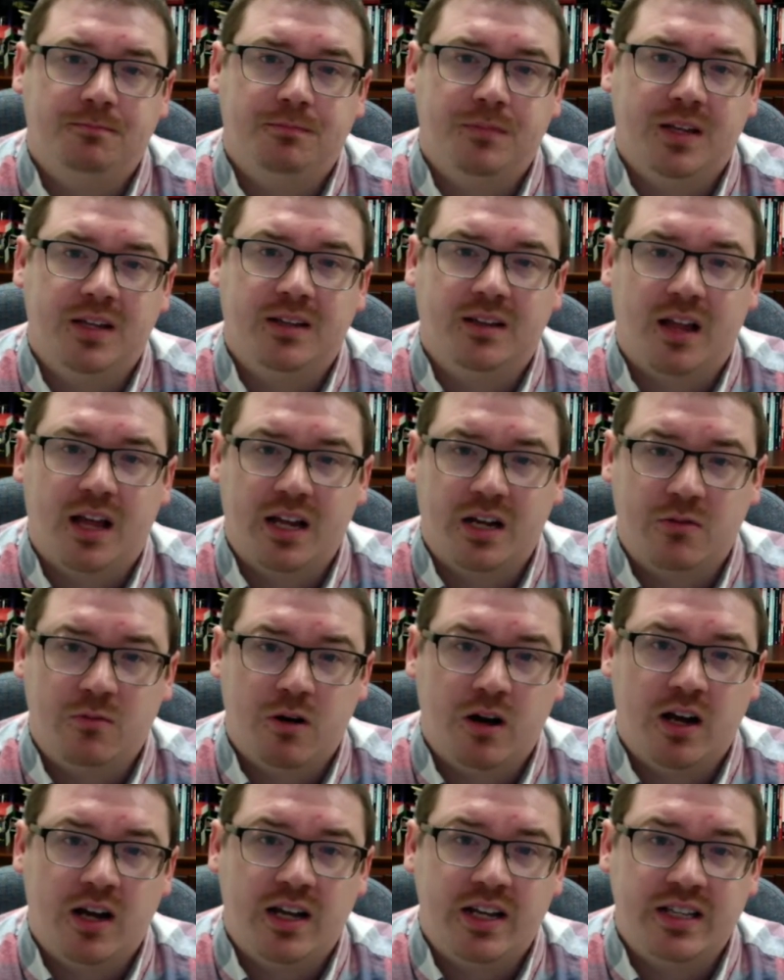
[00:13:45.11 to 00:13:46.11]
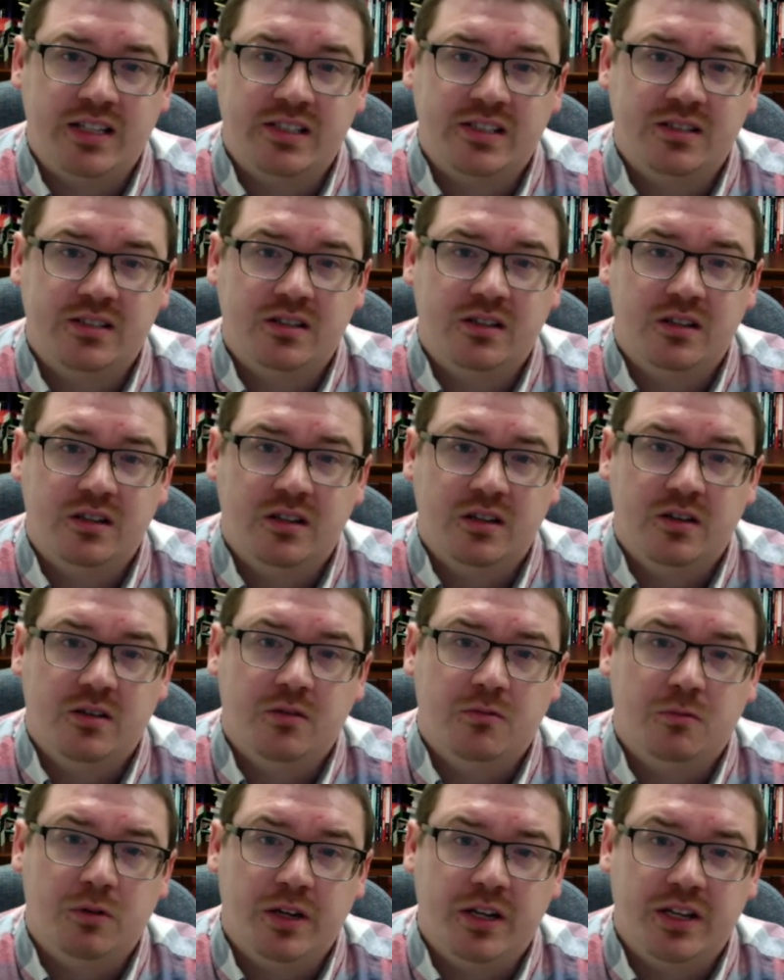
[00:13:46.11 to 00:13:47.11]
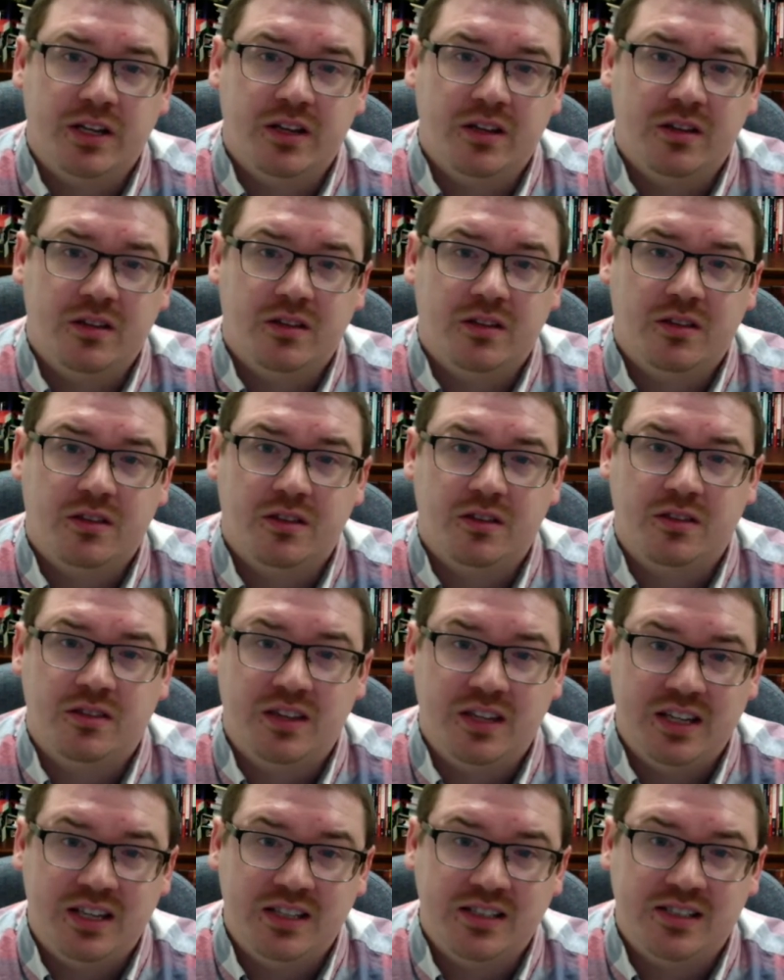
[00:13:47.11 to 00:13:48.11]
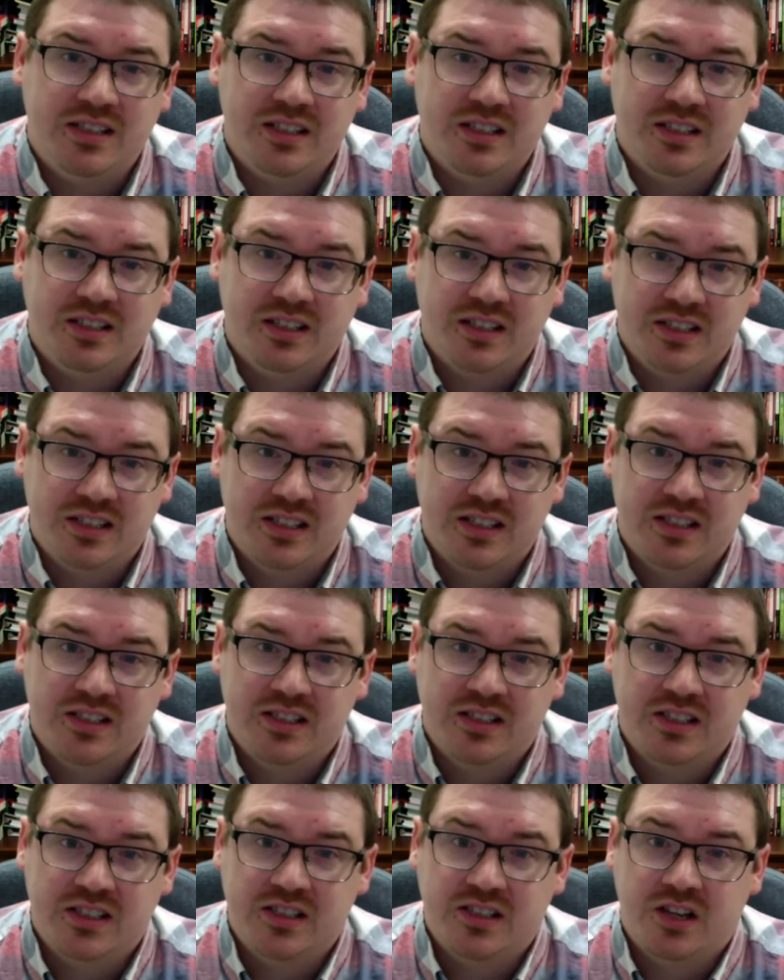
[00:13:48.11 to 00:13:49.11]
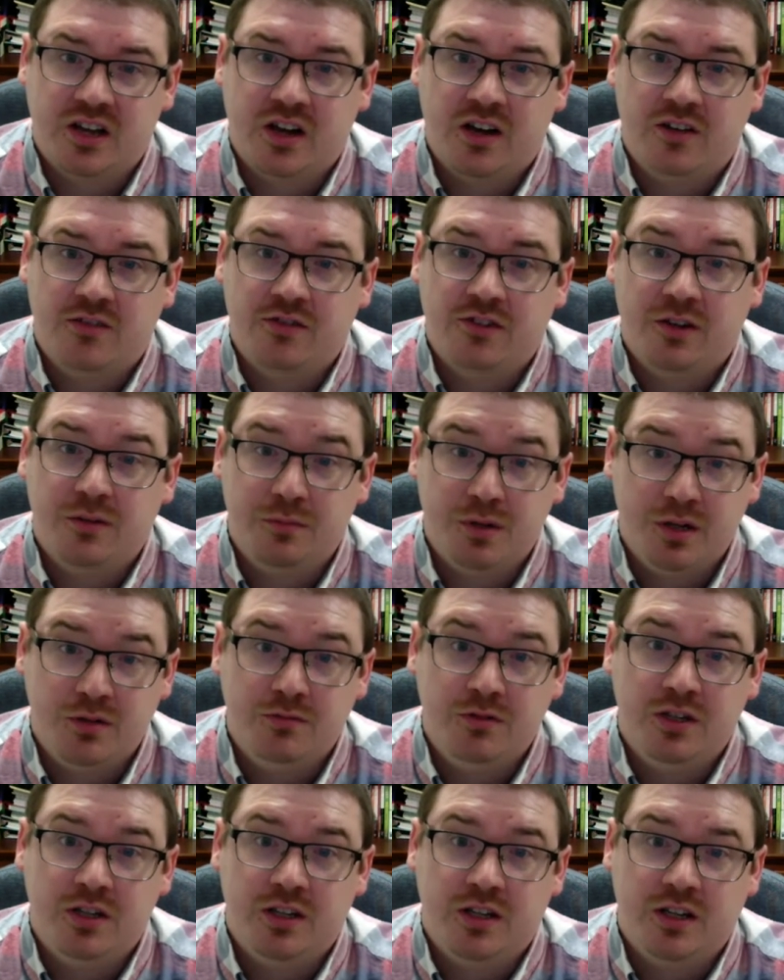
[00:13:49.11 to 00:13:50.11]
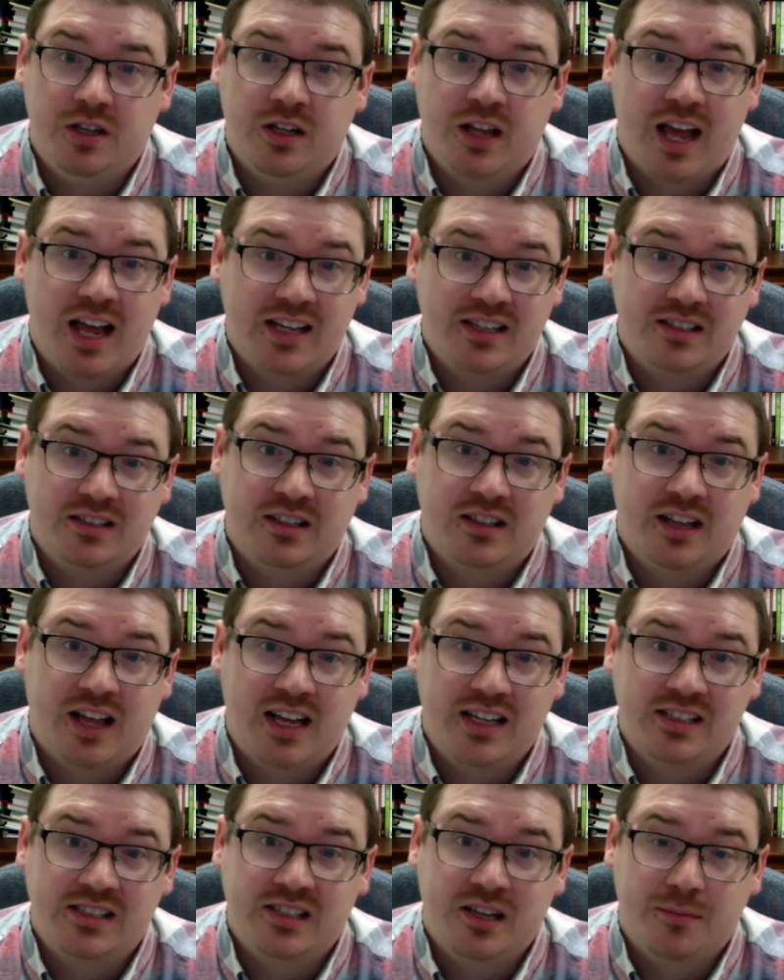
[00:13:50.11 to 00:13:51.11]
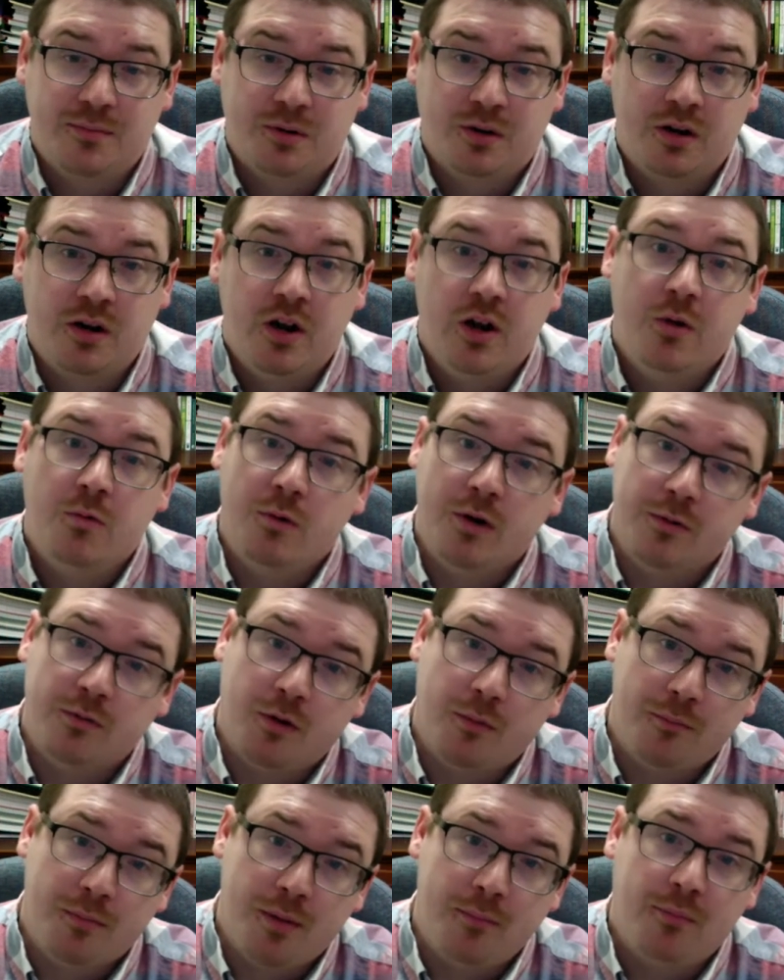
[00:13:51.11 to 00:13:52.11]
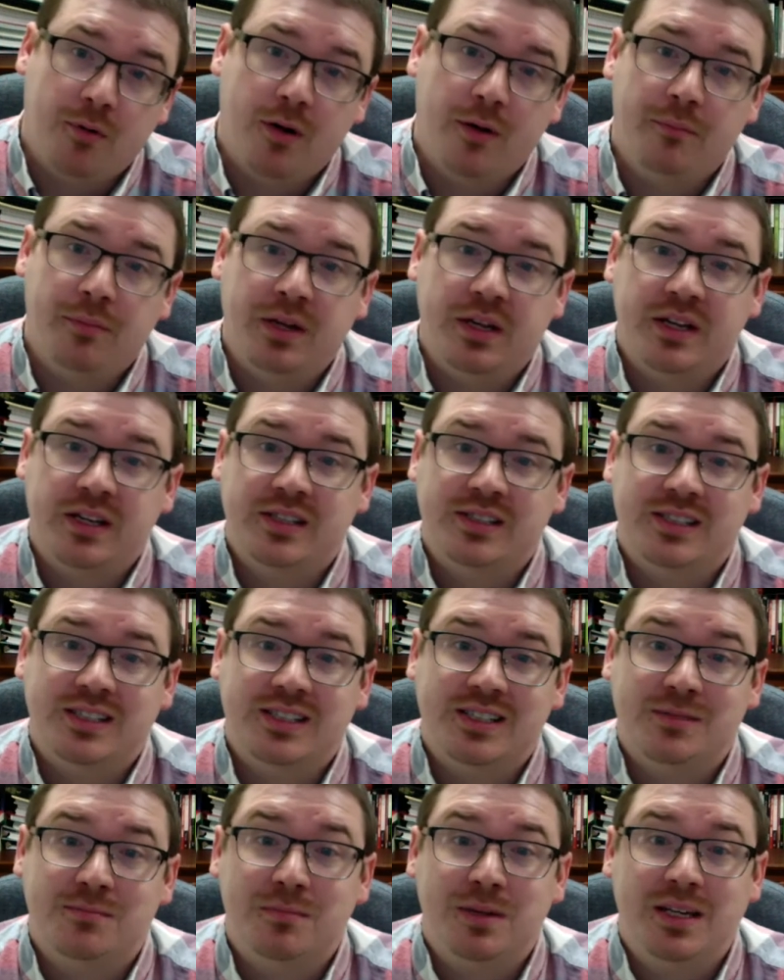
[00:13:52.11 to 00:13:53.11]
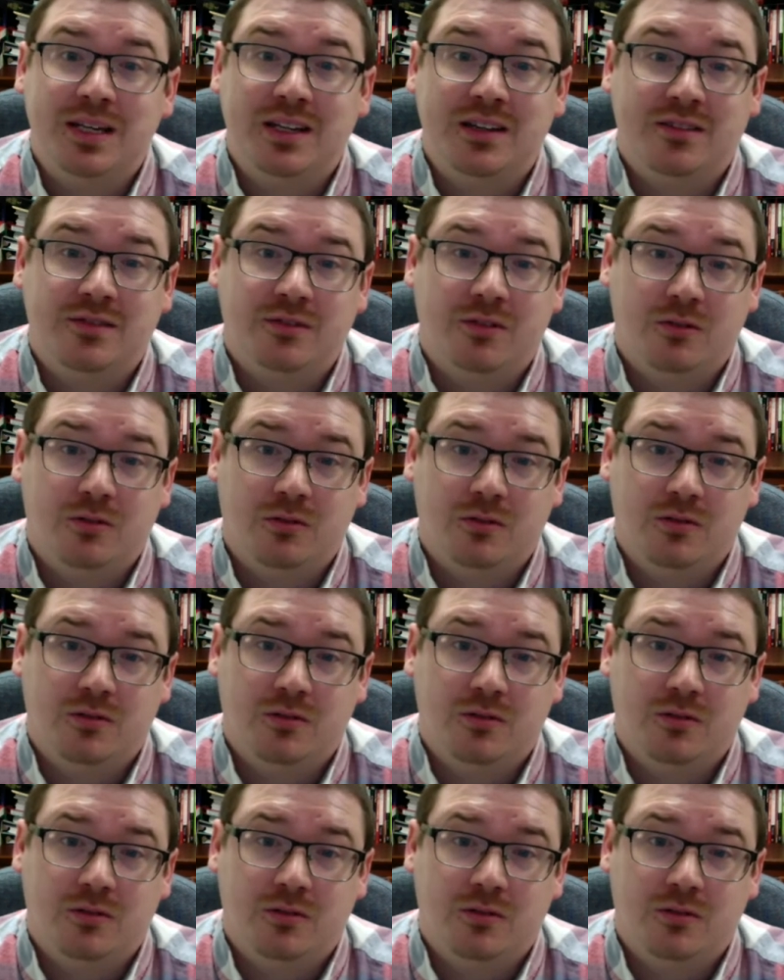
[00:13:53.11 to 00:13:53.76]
And likewise, with this instance of communion and the Last Supper, we remember it because it is meaningful.